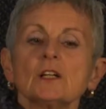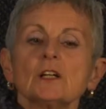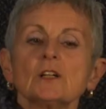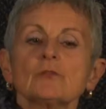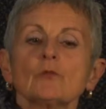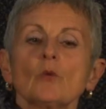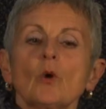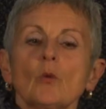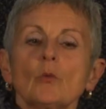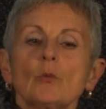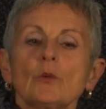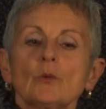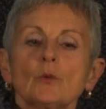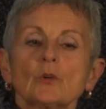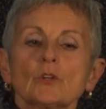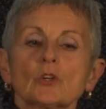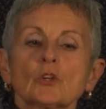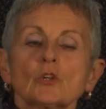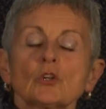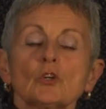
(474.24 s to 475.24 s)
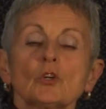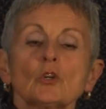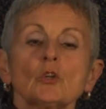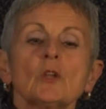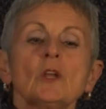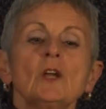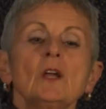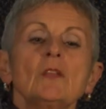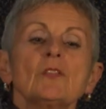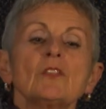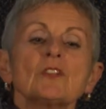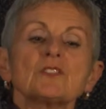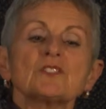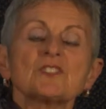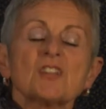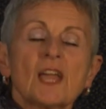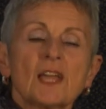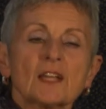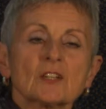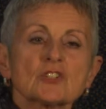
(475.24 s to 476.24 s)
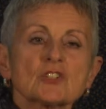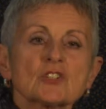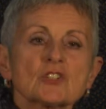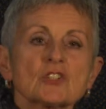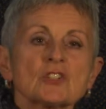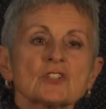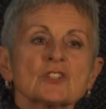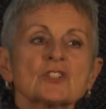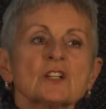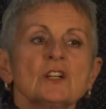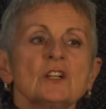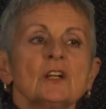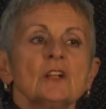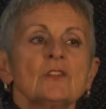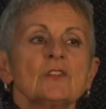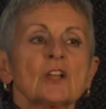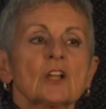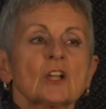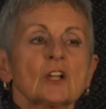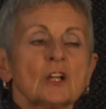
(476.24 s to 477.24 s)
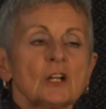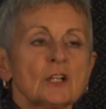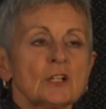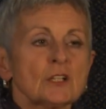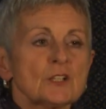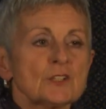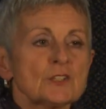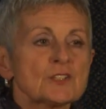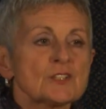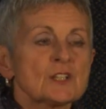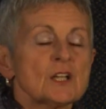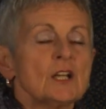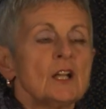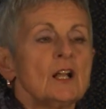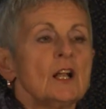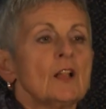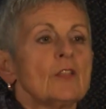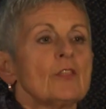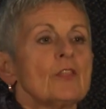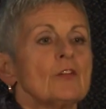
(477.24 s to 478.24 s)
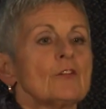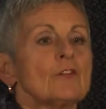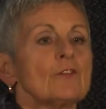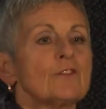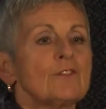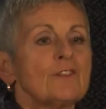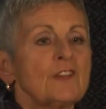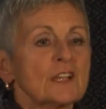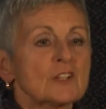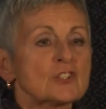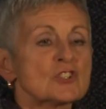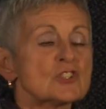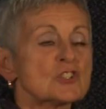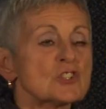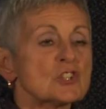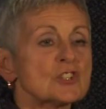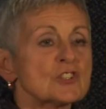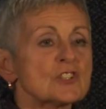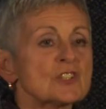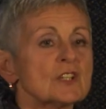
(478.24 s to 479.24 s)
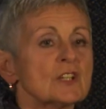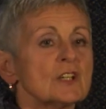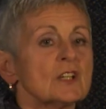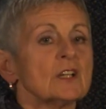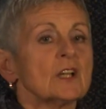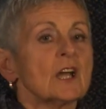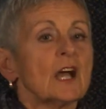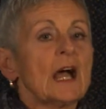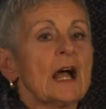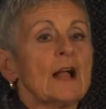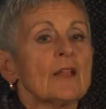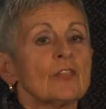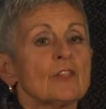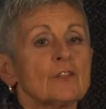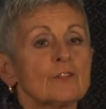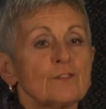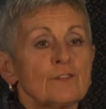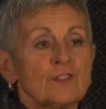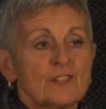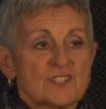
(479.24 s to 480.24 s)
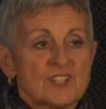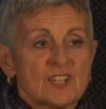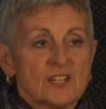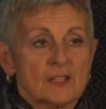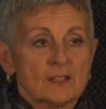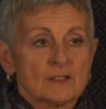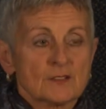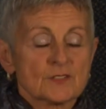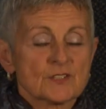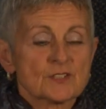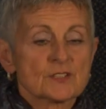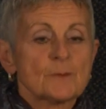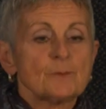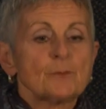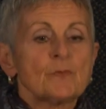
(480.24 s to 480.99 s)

of what we would call the textures, the colours, the fixtures, and the fittings.